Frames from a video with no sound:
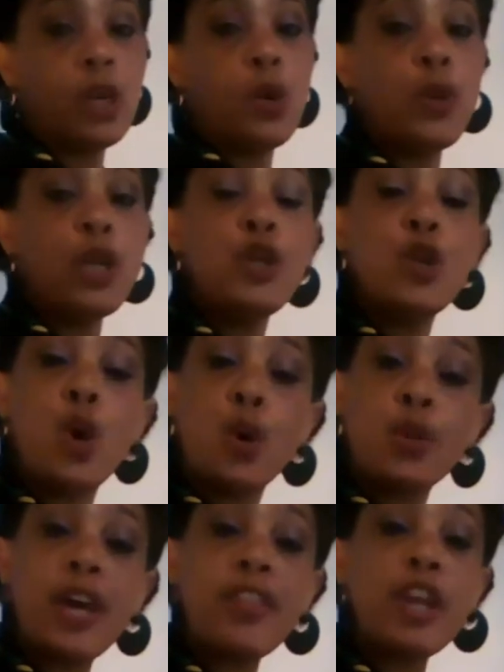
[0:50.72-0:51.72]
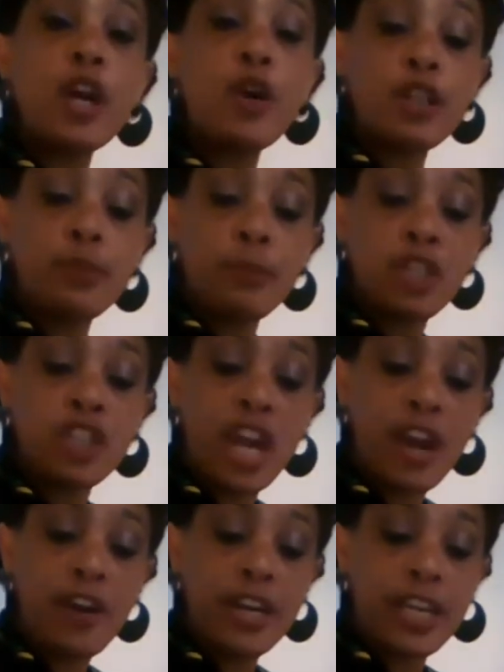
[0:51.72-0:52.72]
We know that they're going to be
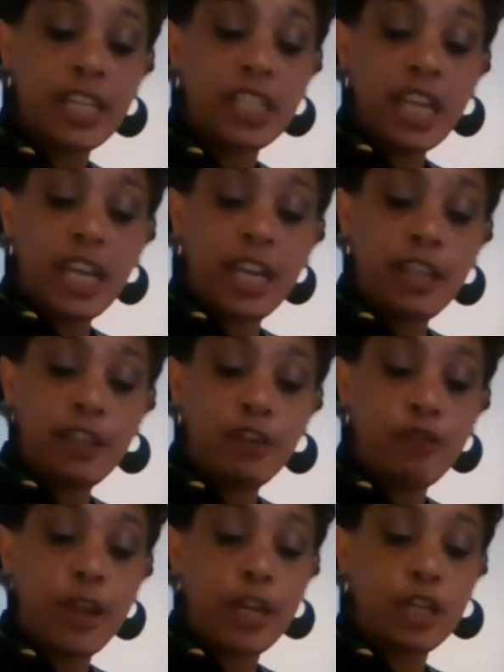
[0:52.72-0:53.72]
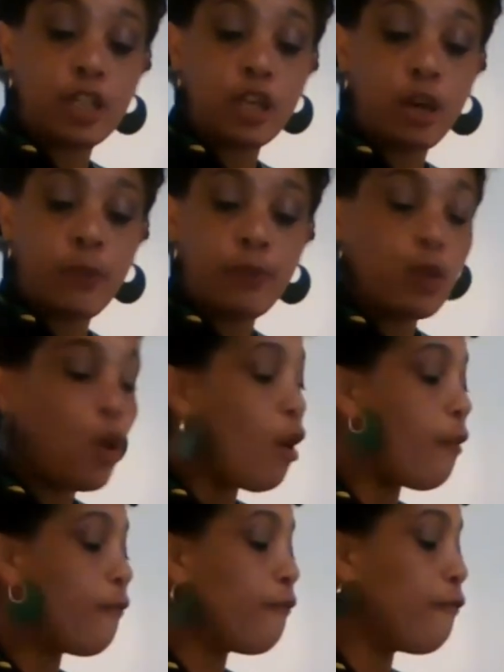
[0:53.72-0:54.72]
sharing it in the ratio
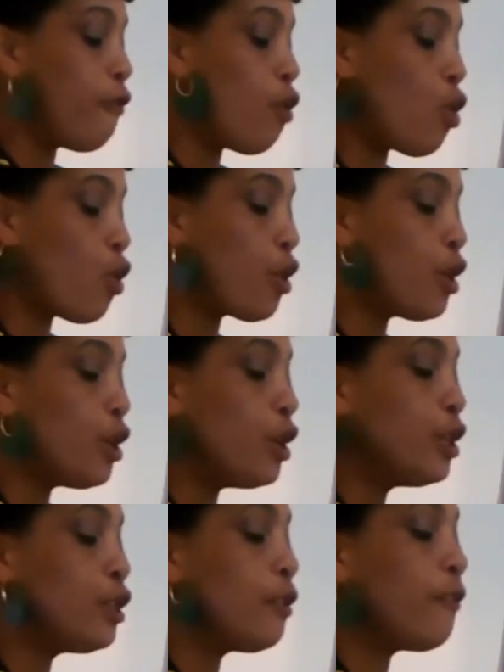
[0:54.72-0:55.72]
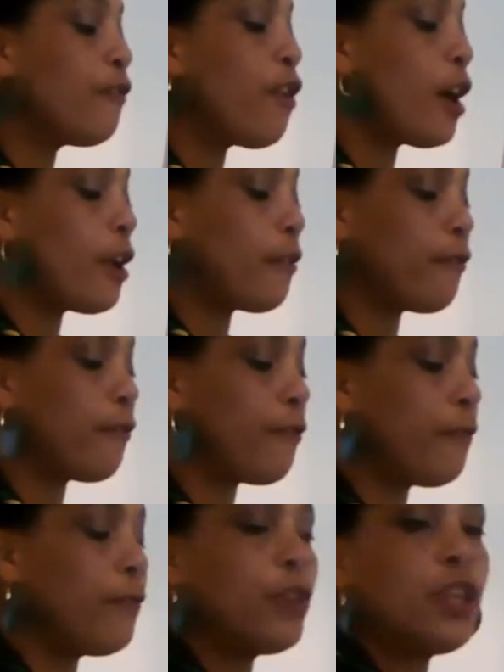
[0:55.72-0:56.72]
of 4:5.
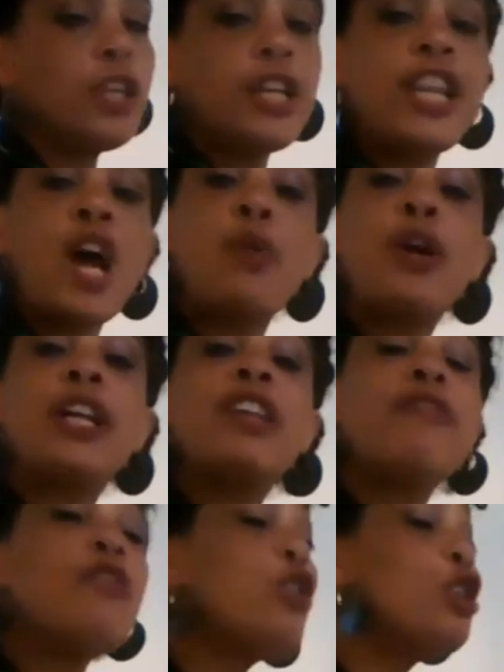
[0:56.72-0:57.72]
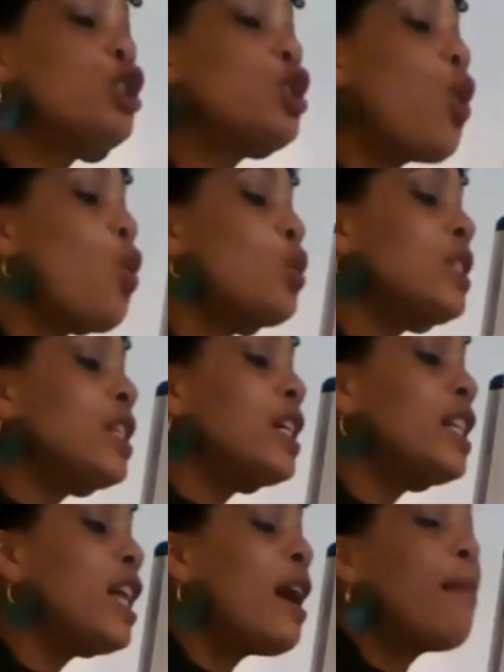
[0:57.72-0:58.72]
Now we're given the
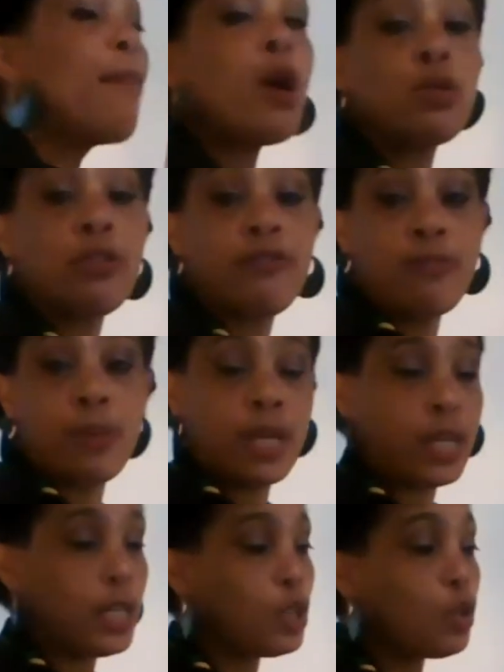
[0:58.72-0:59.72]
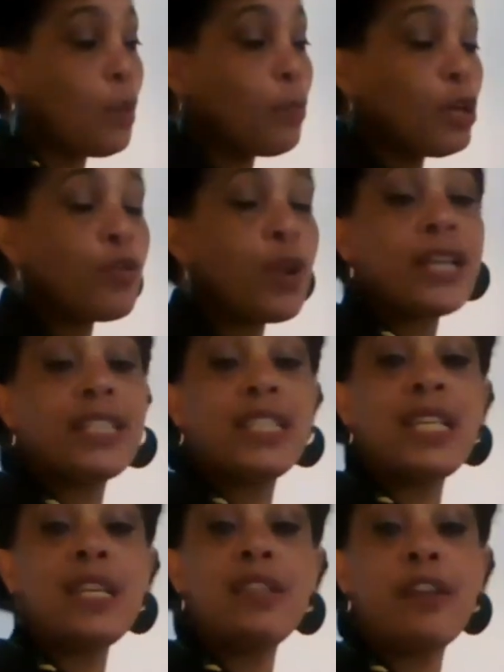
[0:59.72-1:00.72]
total amount of money. So I'm going to write
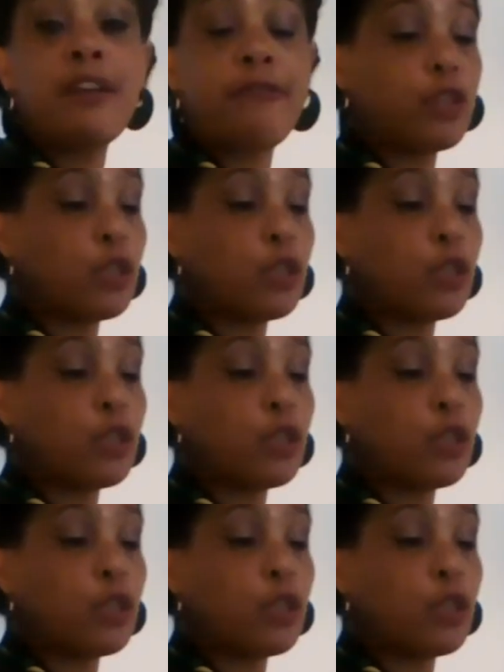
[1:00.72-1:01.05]
T there for